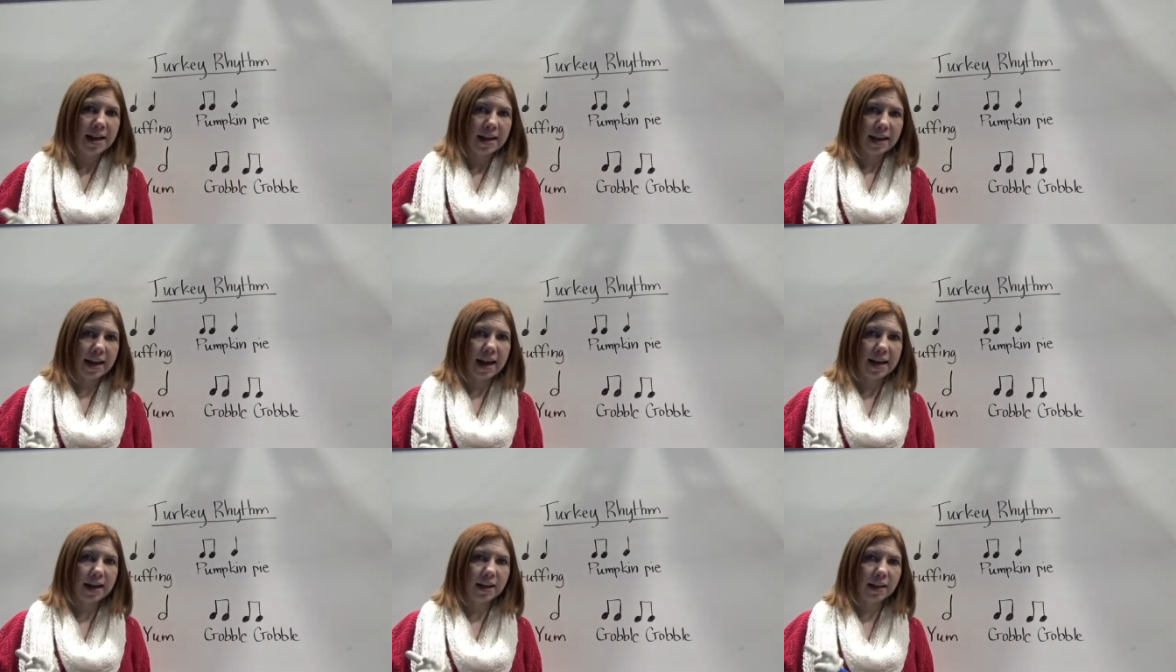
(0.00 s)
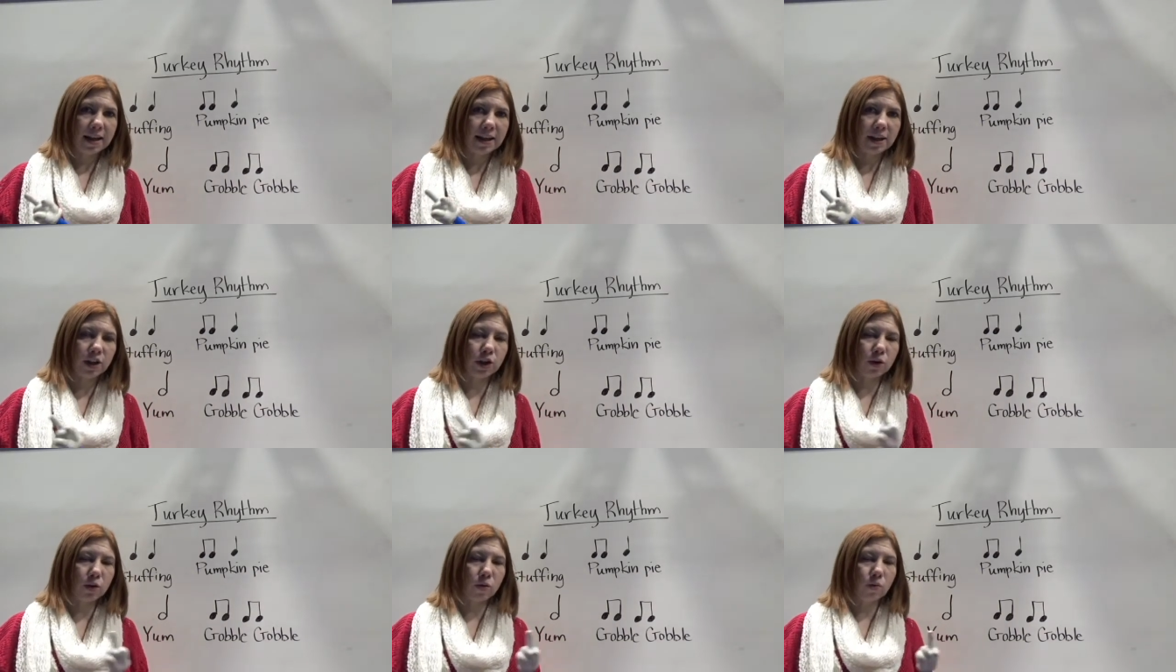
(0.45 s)
Kind of
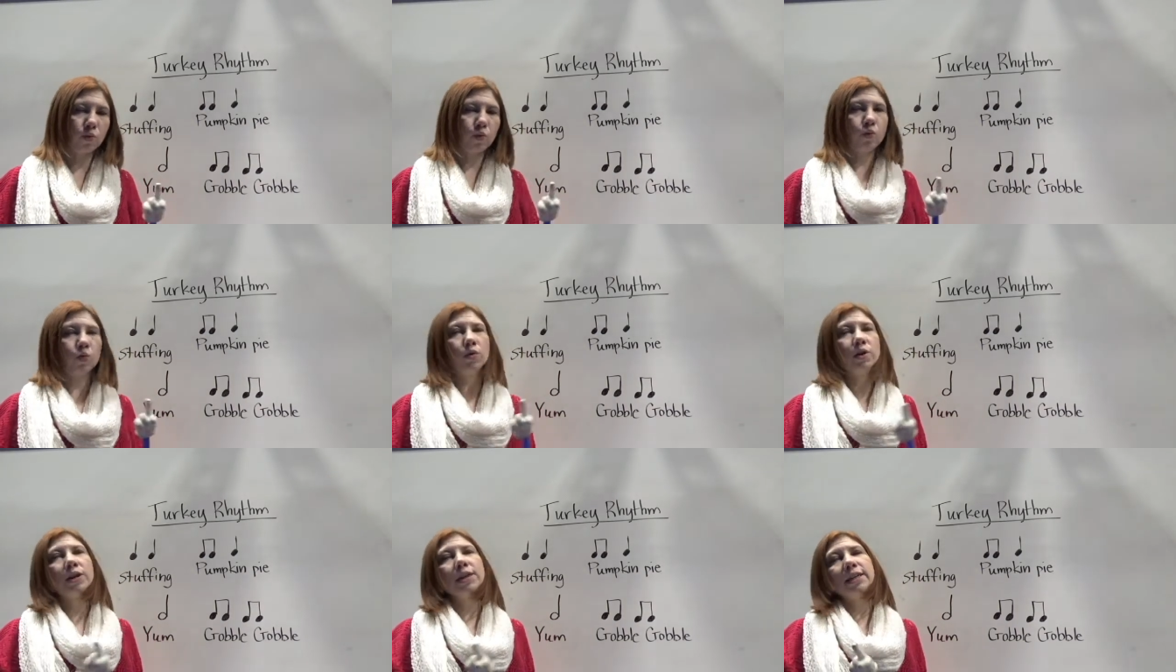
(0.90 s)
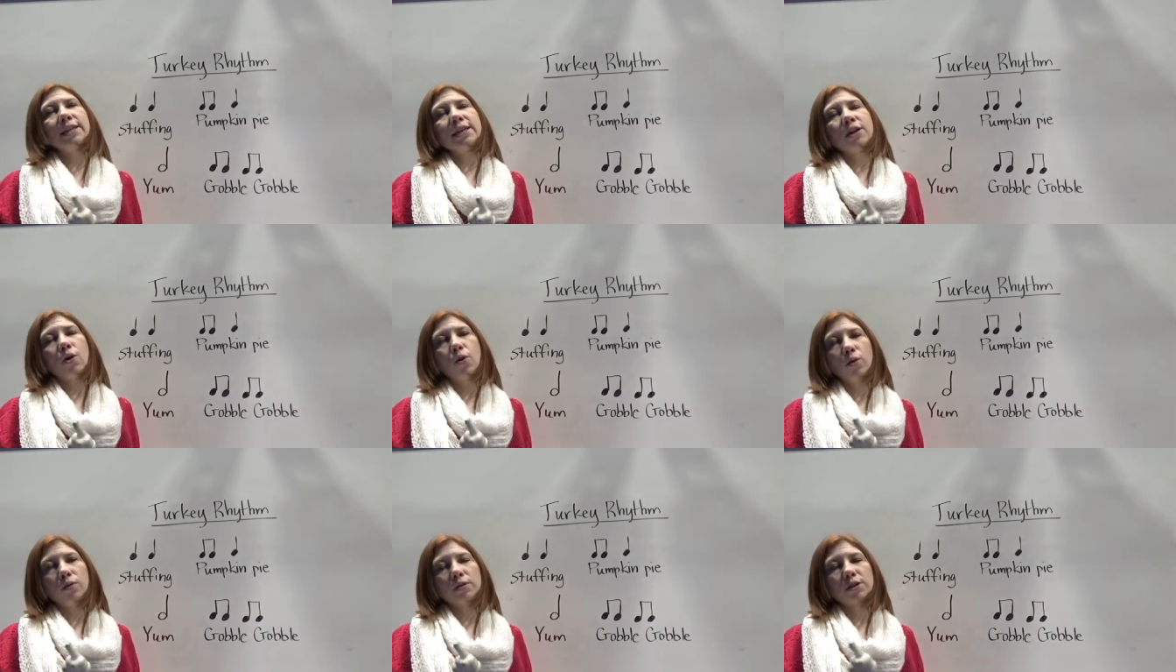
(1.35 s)
like you're really
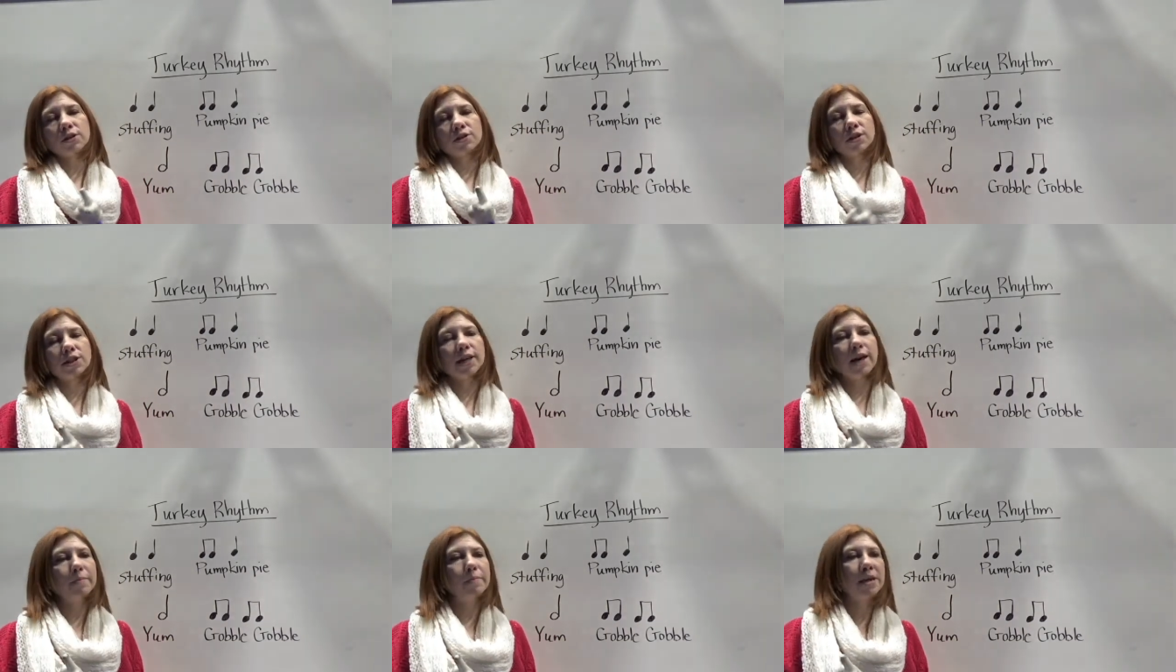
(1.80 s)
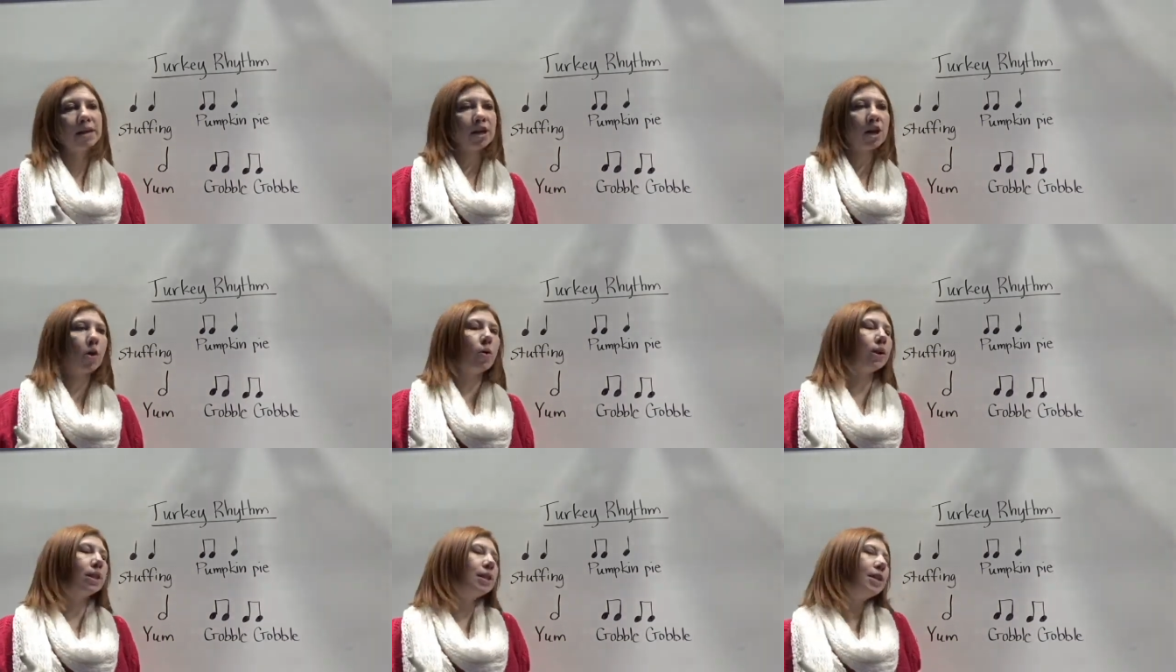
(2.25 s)
holding your tummy and
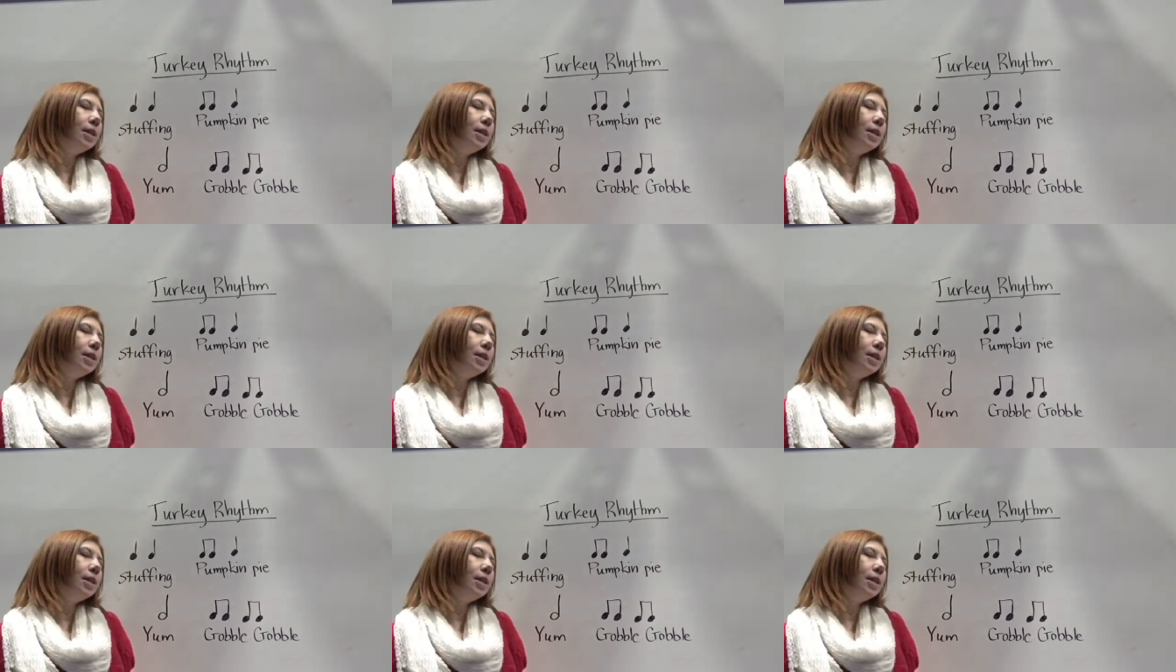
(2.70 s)
going